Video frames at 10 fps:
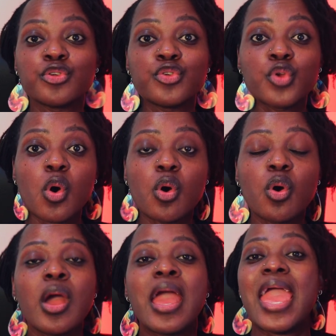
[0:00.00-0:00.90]

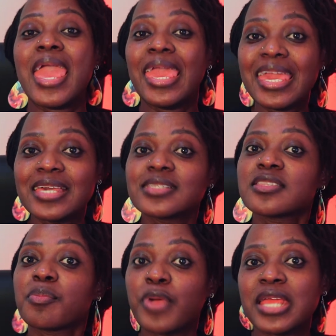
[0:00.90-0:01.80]
No is
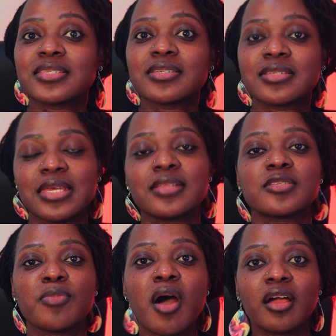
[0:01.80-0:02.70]
the present
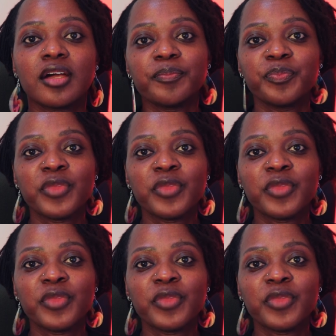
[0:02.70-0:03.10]
tense marker.